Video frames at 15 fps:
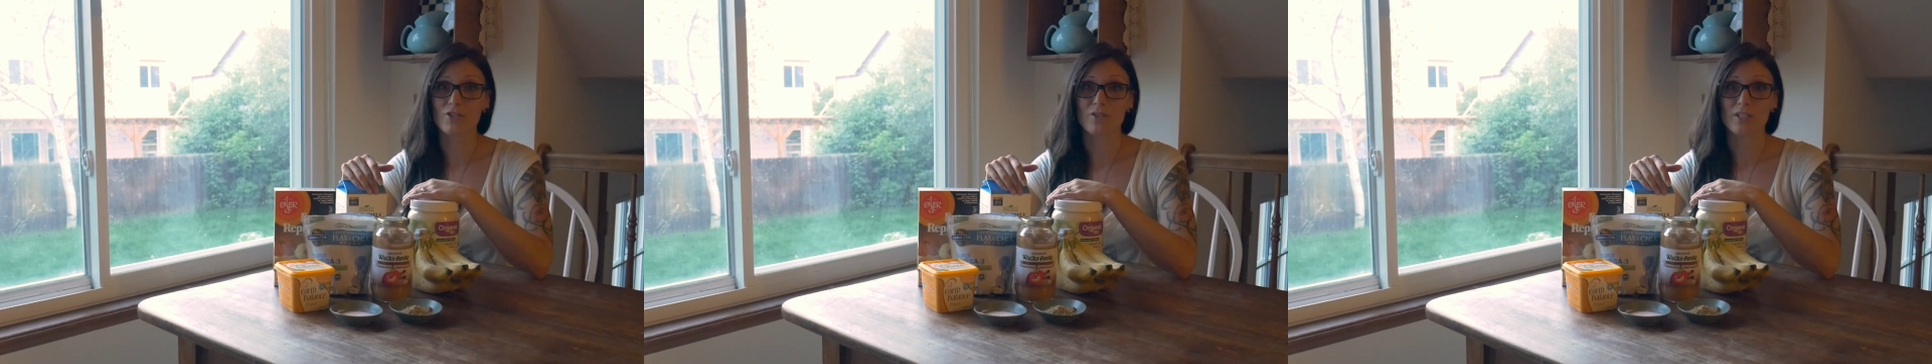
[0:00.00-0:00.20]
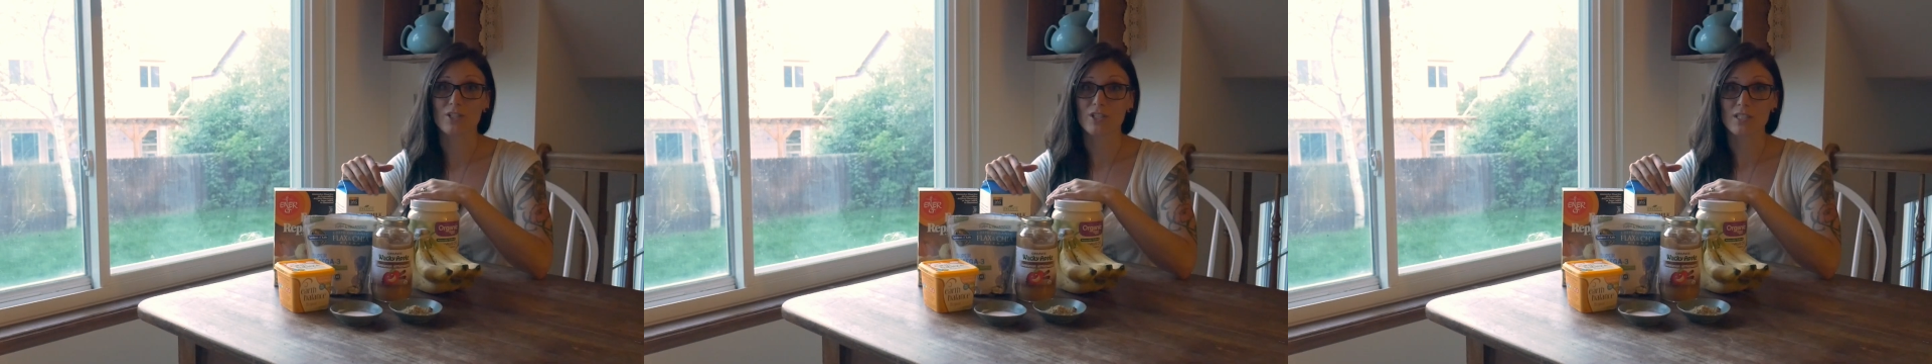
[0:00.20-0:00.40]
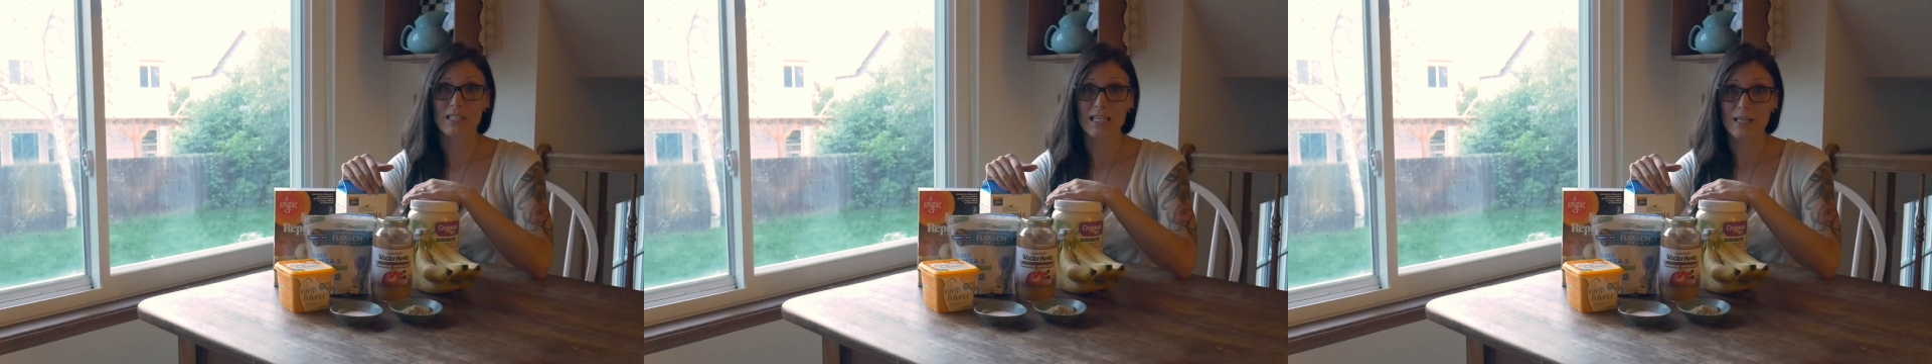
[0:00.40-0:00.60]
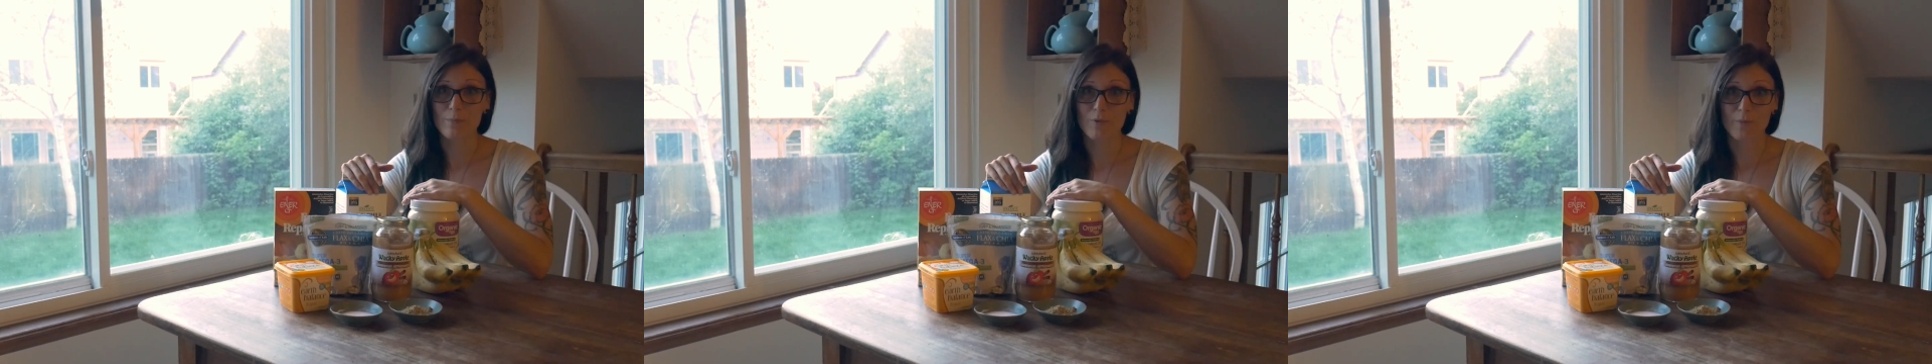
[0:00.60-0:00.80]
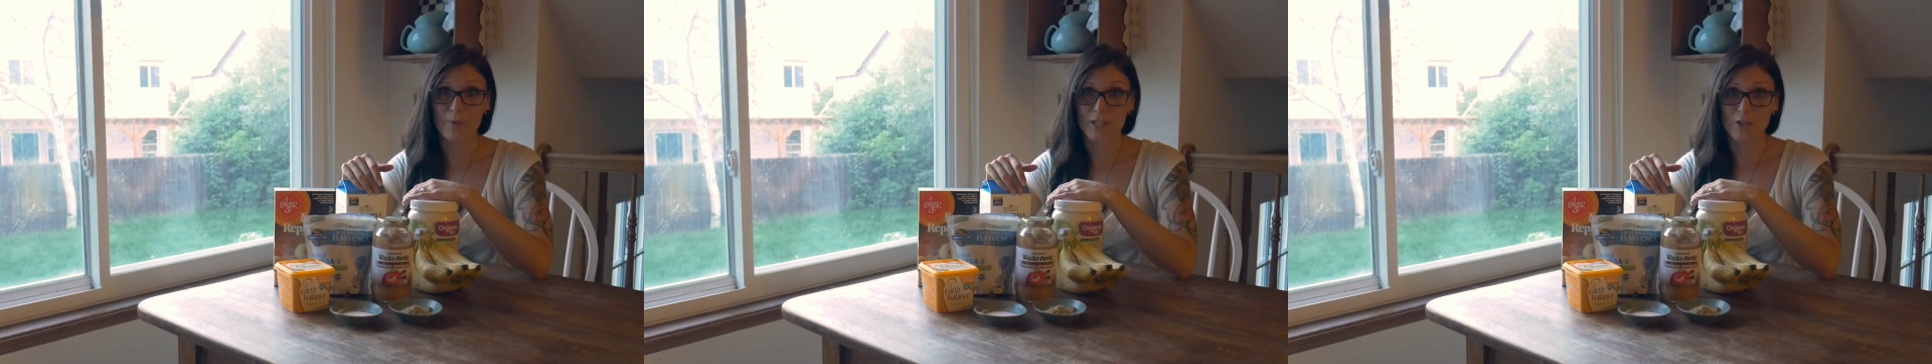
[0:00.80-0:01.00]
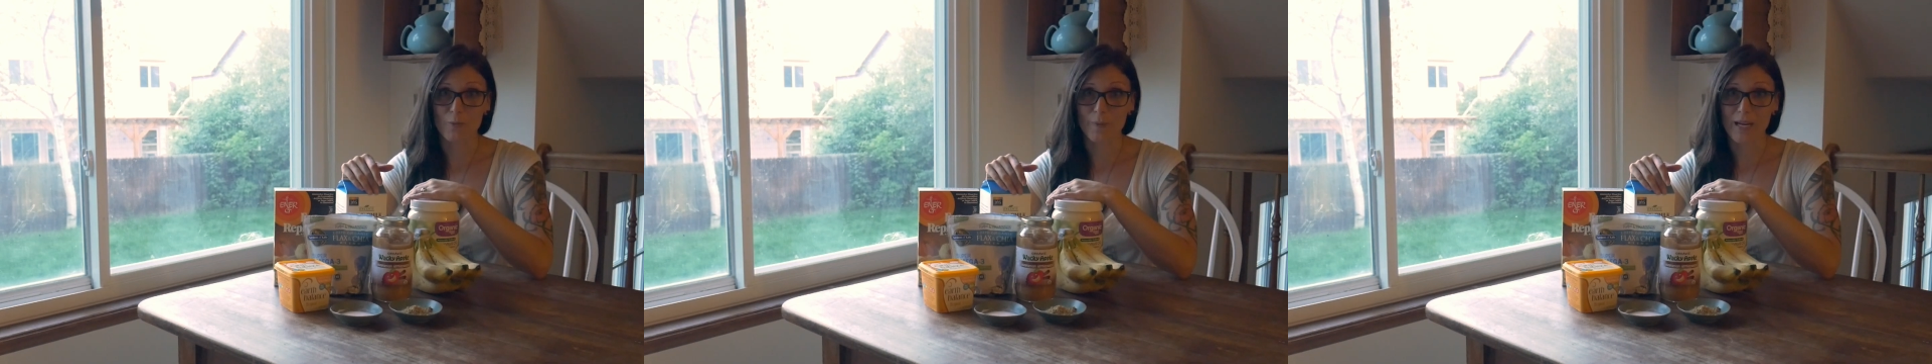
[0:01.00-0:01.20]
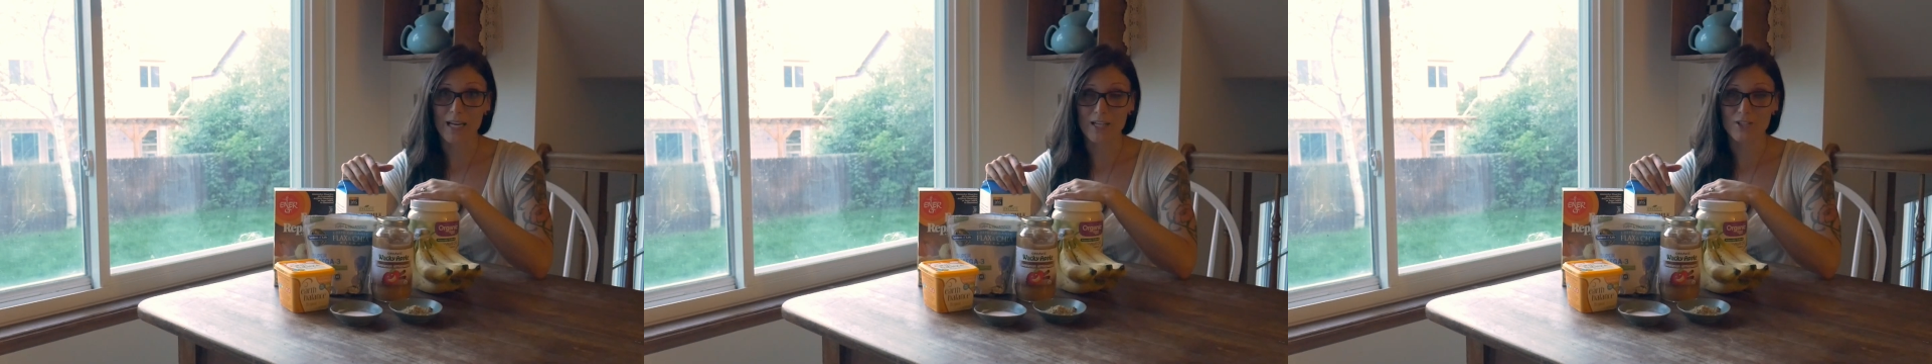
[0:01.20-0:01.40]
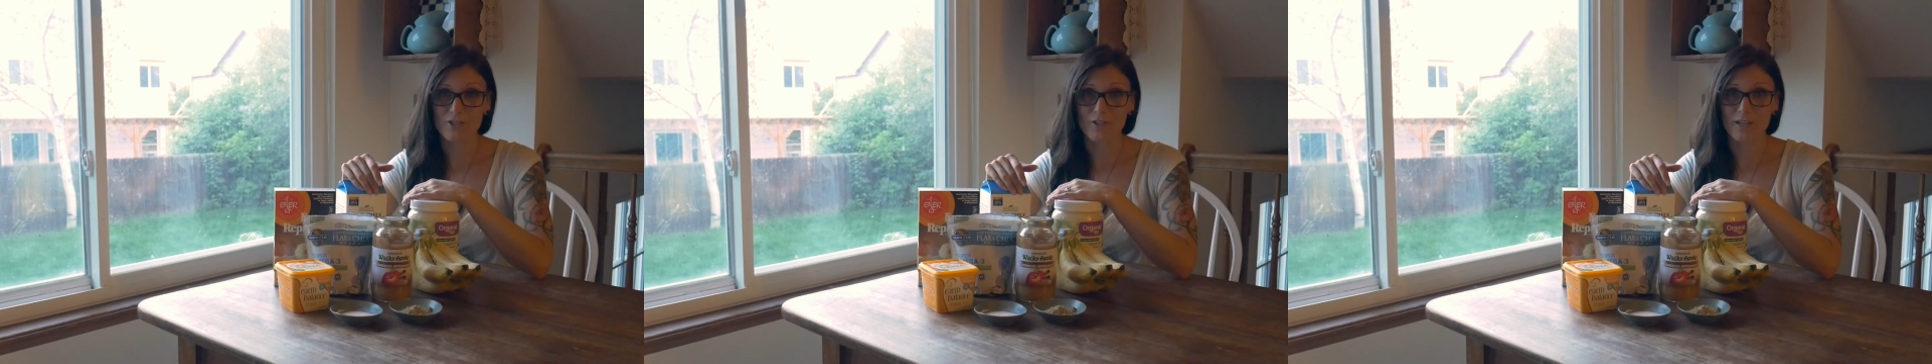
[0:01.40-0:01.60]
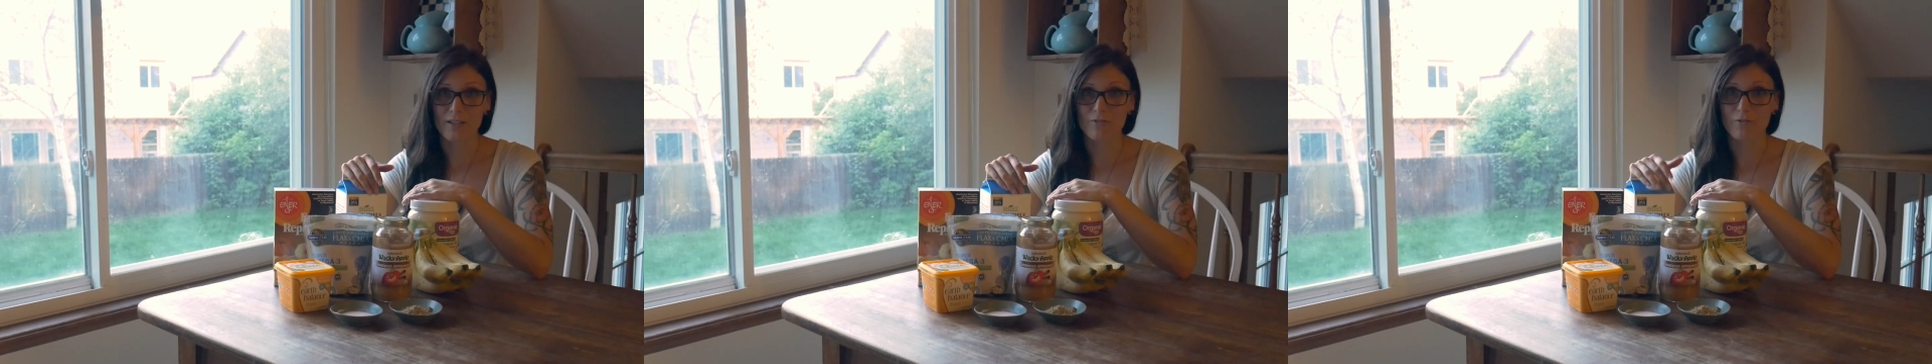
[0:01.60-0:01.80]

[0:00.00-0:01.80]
You can just keep them in your pantry